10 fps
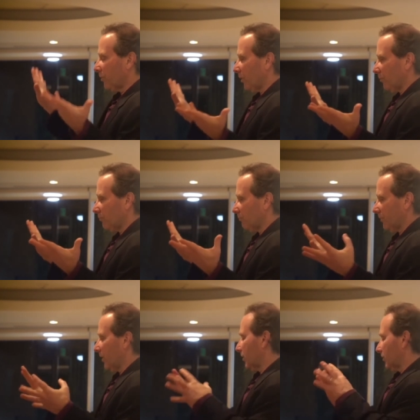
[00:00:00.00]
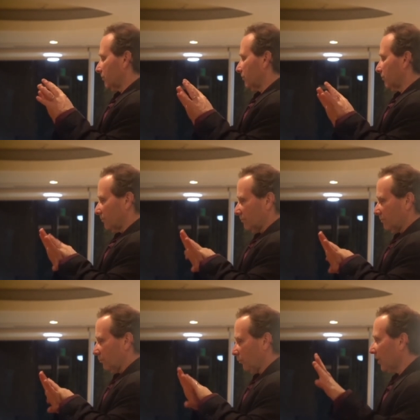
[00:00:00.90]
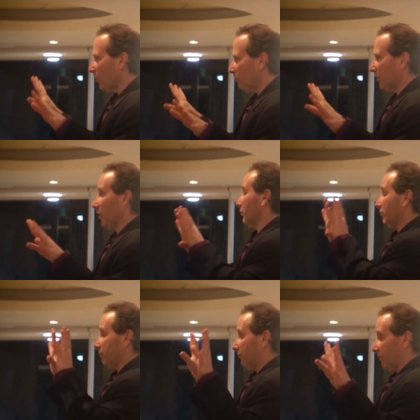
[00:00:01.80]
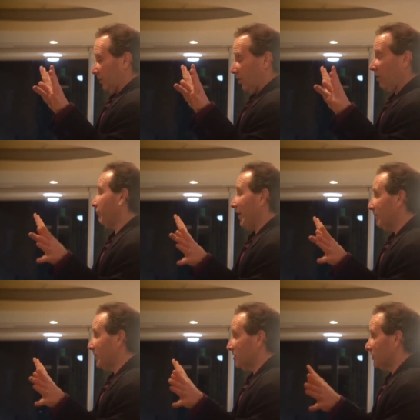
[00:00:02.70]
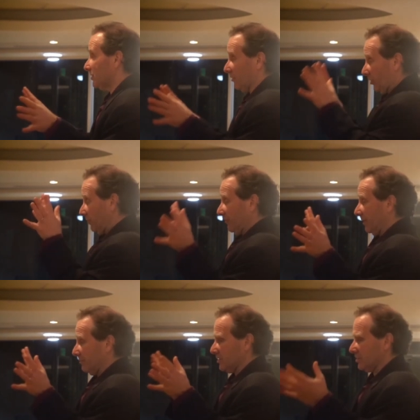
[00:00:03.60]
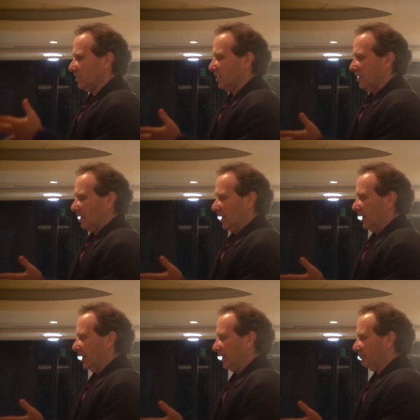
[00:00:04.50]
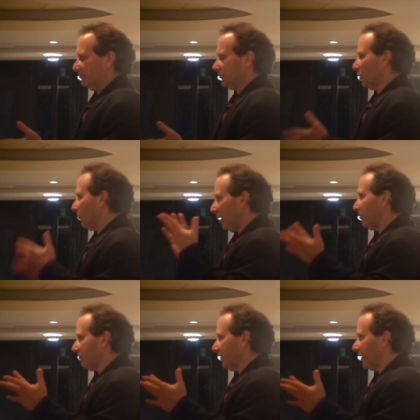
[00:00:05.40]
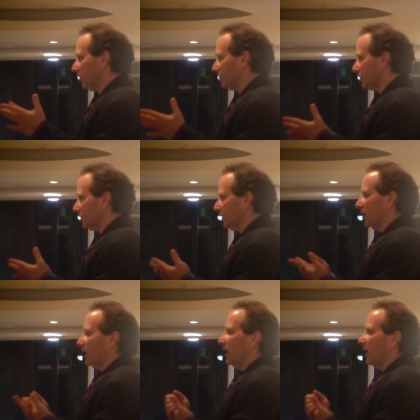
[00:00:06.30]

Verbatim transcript: they're, they're real, they're, they're all famous, they were all famous, um, so public figures.